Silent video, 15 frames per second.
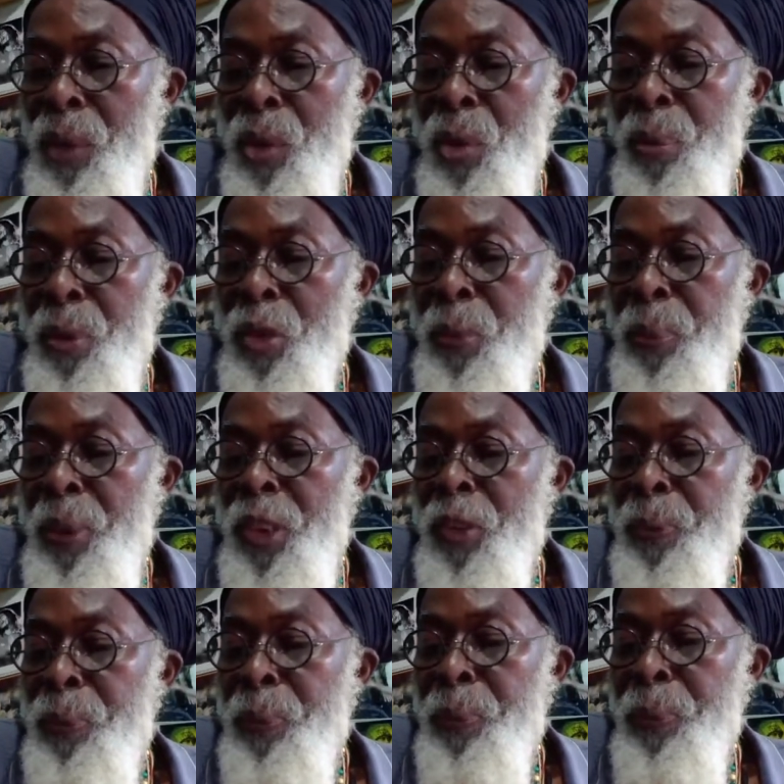You must
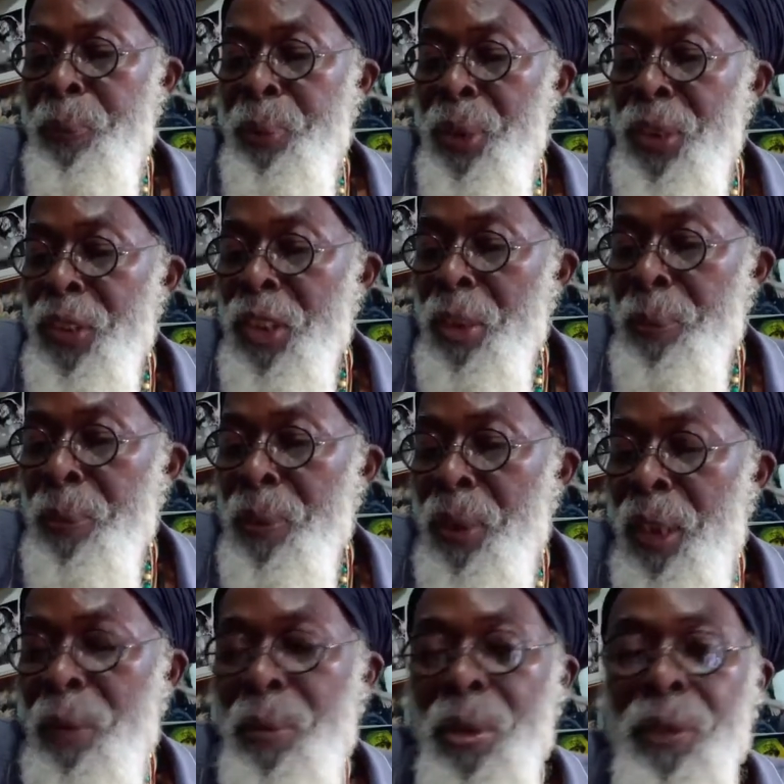place principle
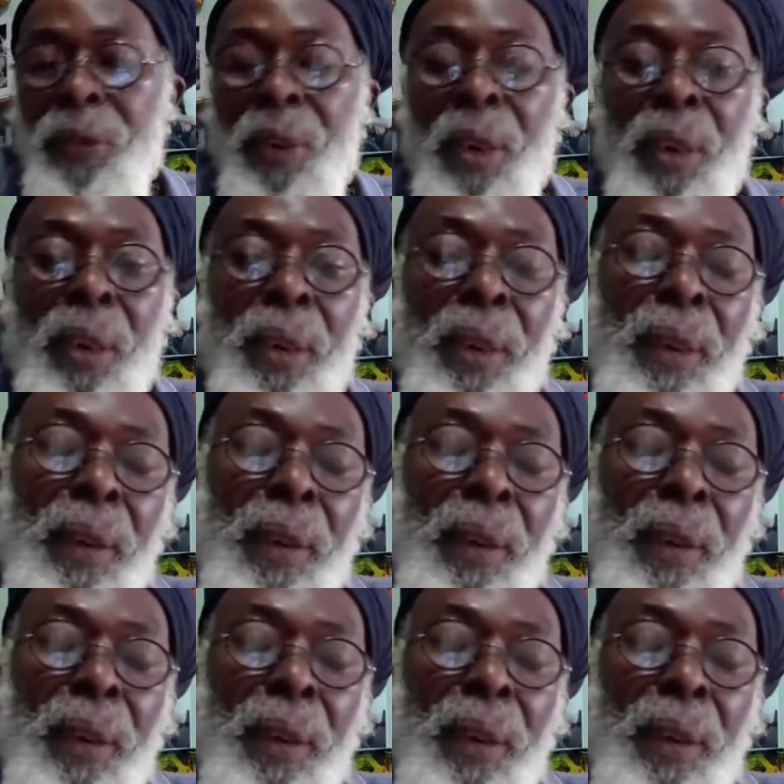above all